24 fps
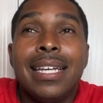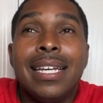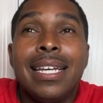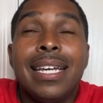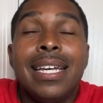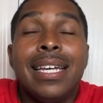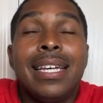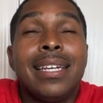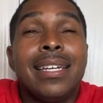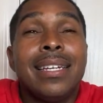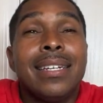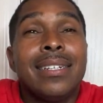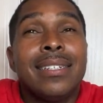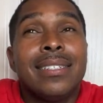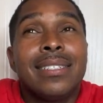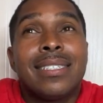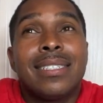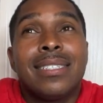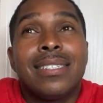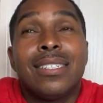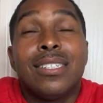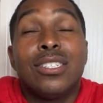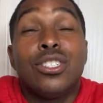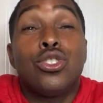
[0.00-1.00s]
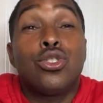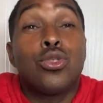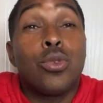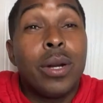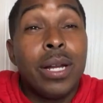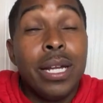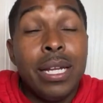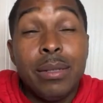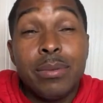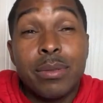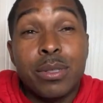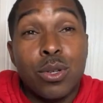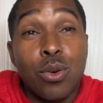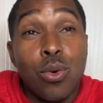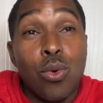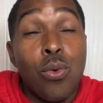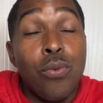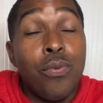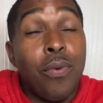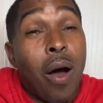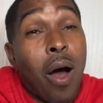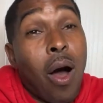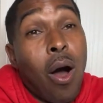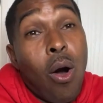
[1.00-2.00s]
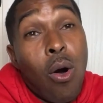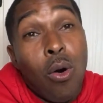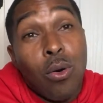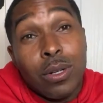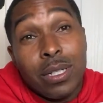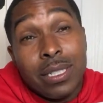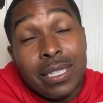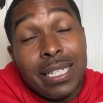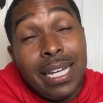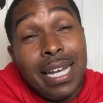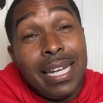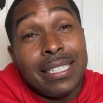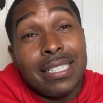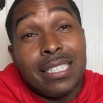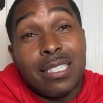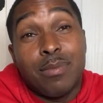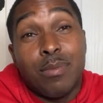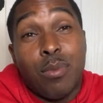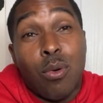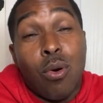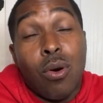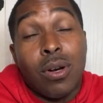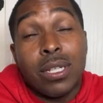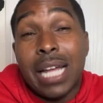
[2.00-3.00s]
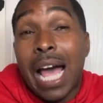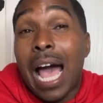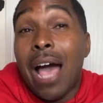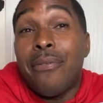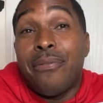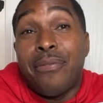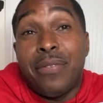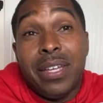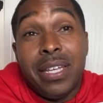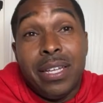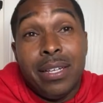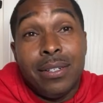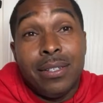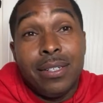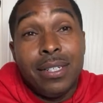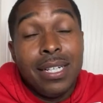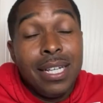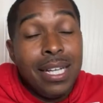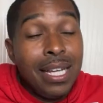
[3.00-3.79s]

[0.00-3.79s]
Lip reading: is the dream school for all the Texas boys, I feel.